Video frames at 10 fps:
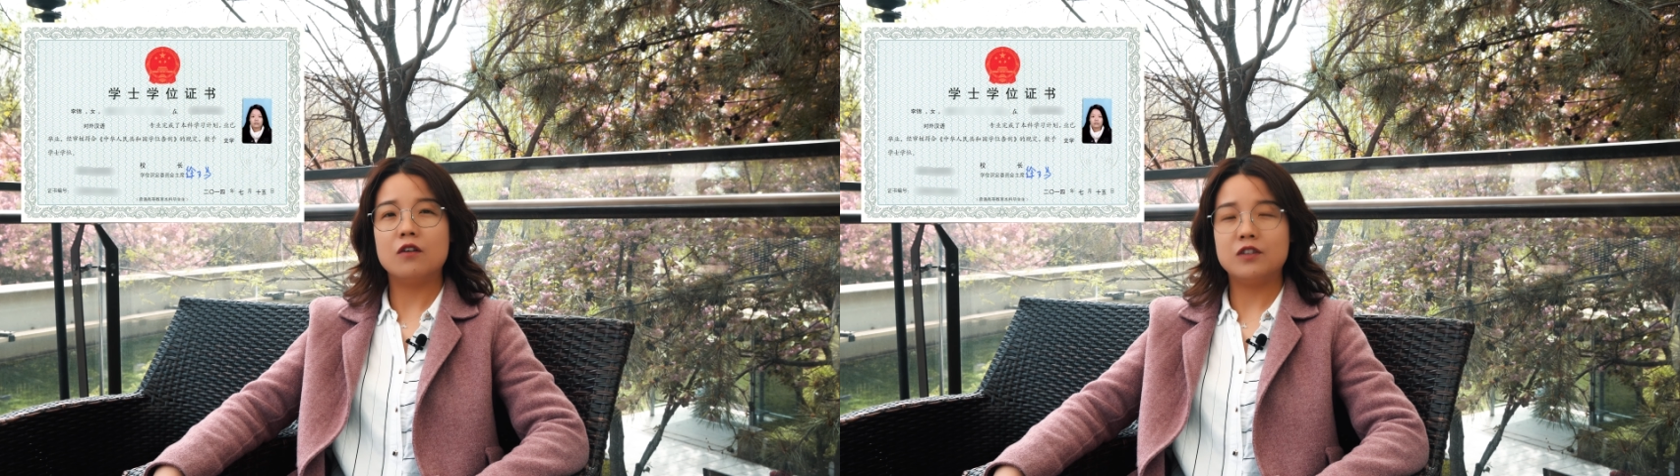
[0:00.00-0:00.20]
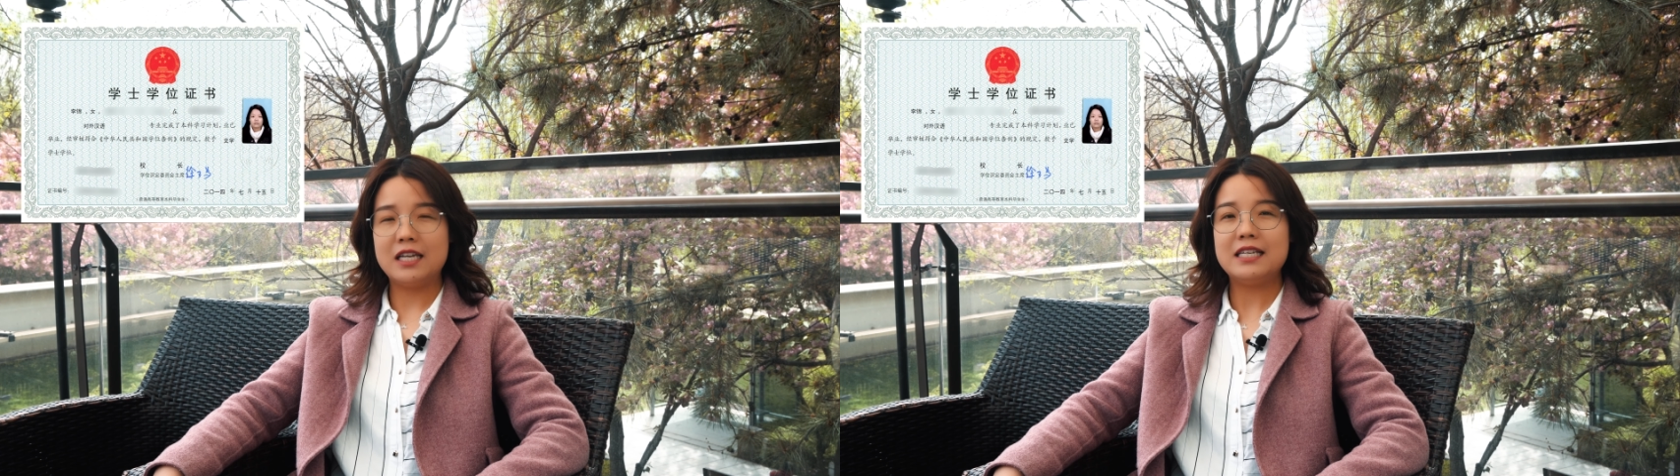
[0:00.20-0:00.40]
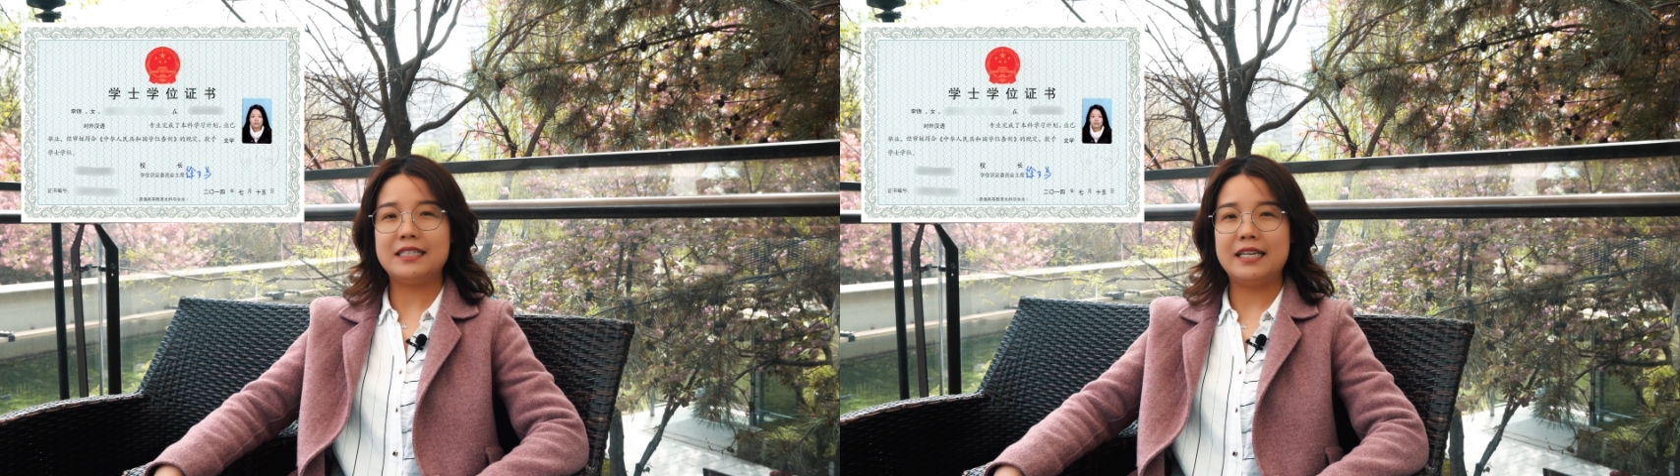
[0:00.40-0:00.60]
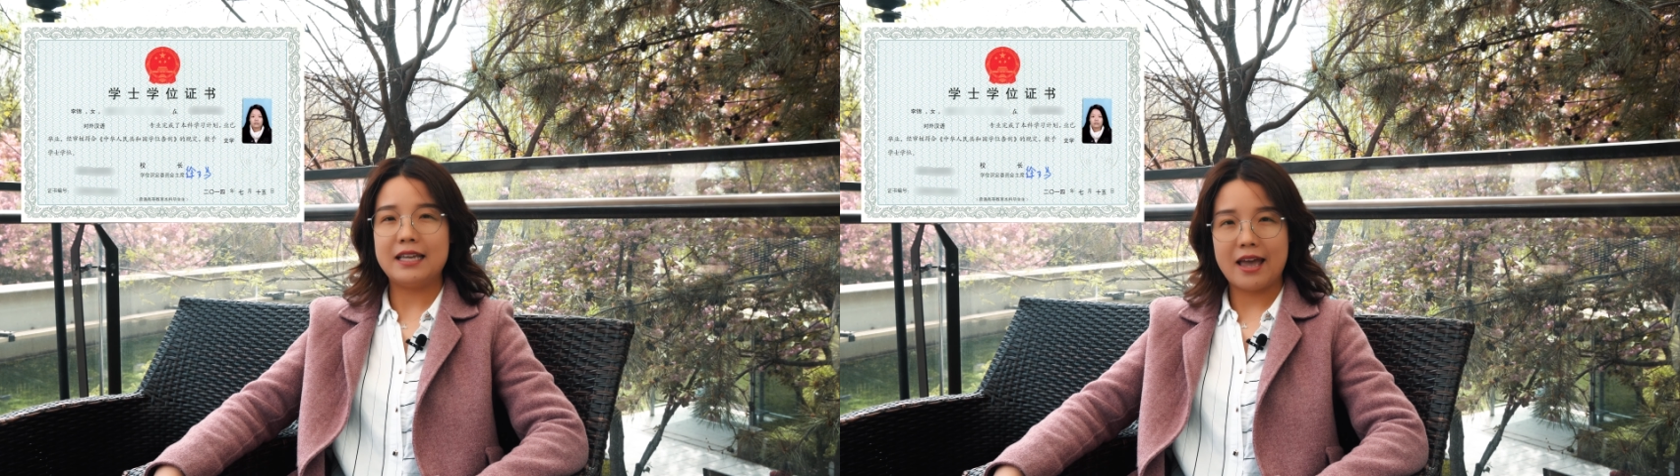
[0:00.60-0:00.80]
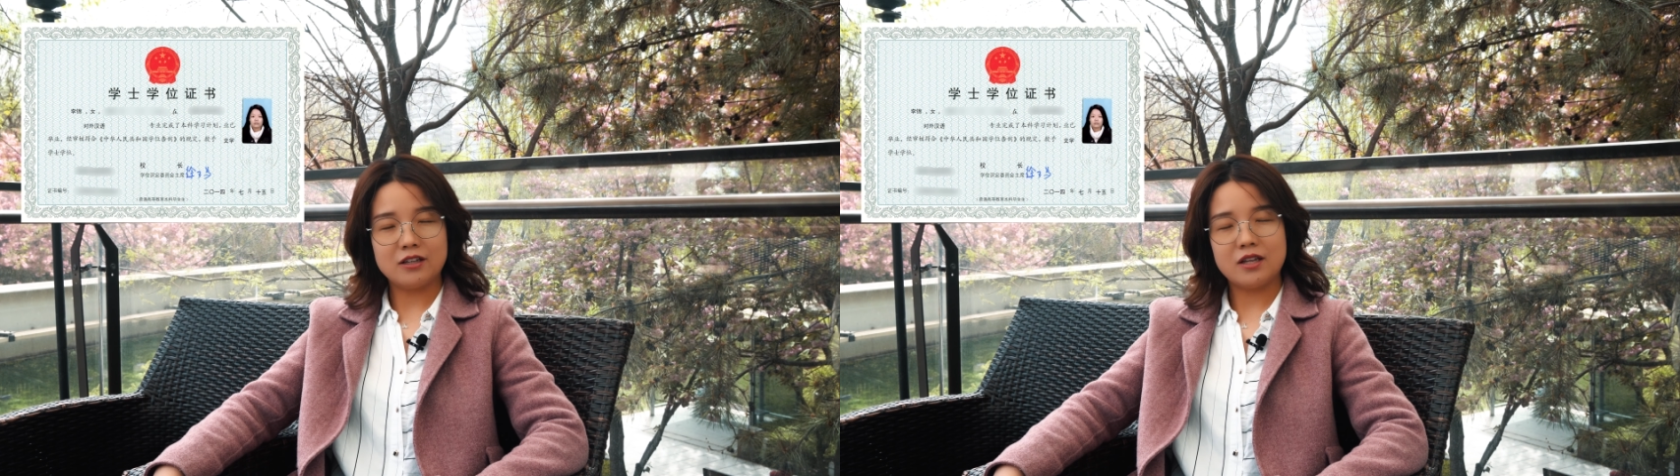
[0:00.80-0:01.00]
of
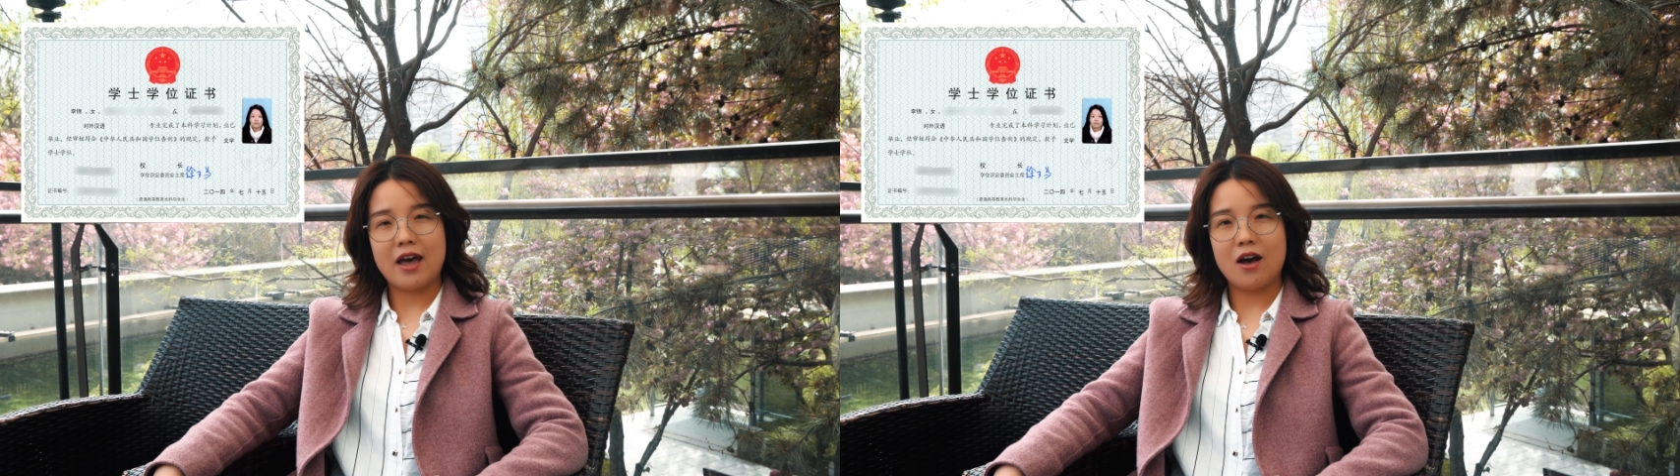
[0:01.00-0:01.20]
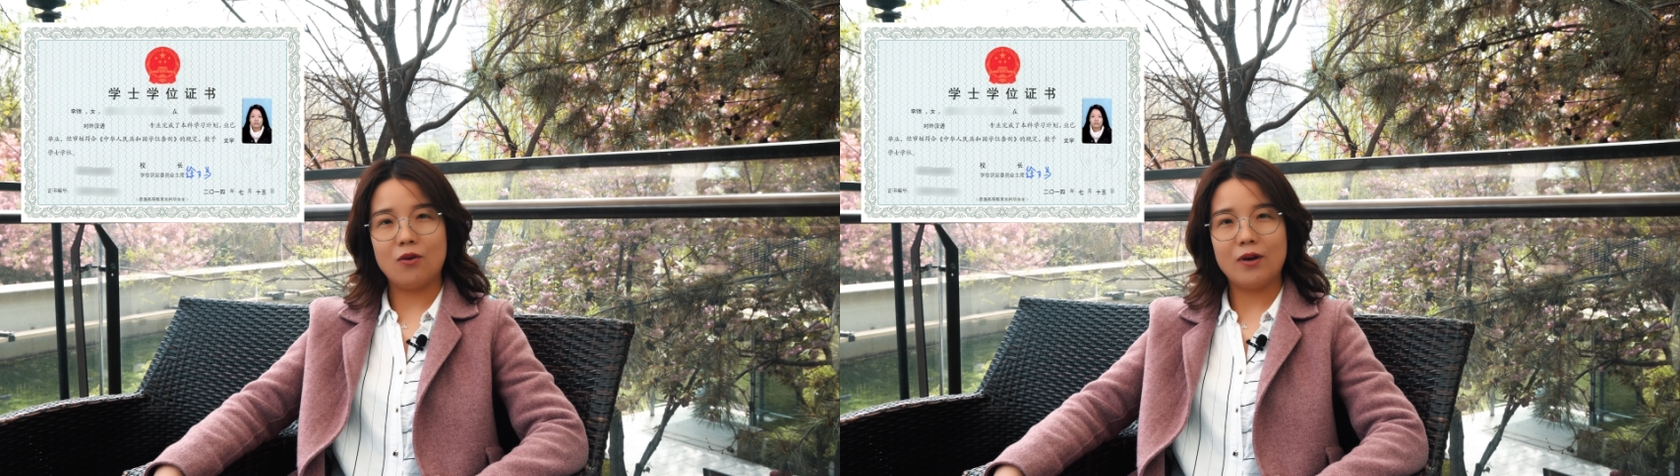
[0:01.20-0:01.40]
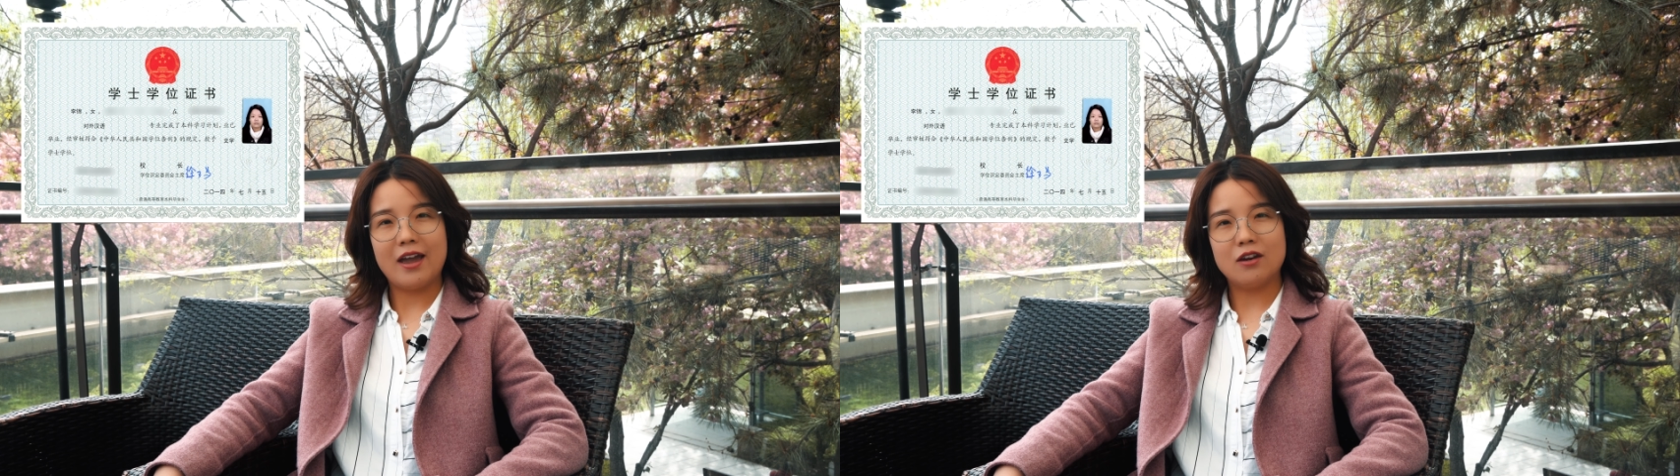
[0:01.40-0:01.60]
TCSL